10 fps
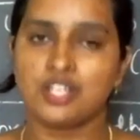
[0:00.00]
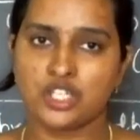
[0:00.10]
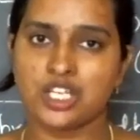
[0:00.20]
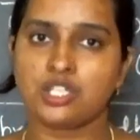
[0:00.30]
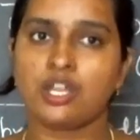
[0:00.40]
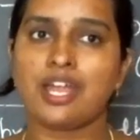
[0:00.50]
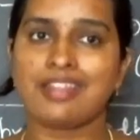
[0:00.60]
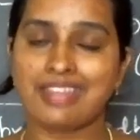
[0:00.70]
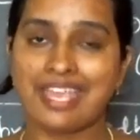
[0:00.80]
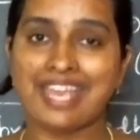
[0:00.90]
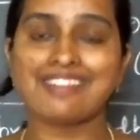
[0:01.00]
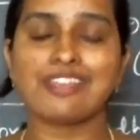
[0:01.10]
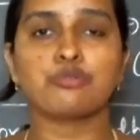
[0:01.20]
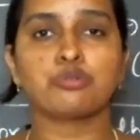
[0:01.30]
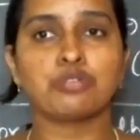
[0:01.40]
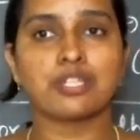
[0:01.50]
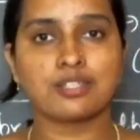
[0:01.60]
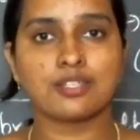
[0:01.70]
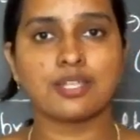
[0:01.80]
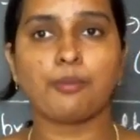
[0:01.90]
Shesha and there they used to
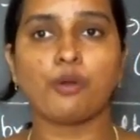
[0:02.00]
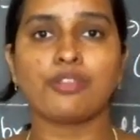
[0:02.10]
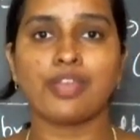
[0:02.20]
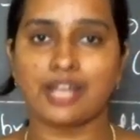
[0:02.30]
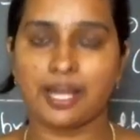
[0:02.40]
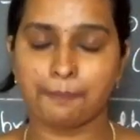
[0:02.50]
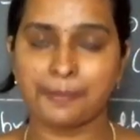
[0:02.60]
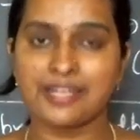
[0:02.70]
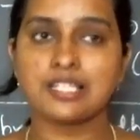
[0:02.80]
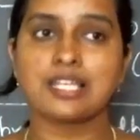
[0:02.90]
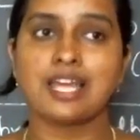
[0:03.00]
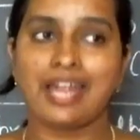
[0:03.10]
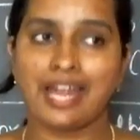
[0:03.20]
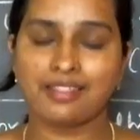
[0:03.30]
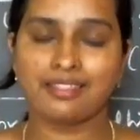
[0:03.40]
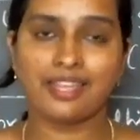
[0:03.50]
discuss about their appeals and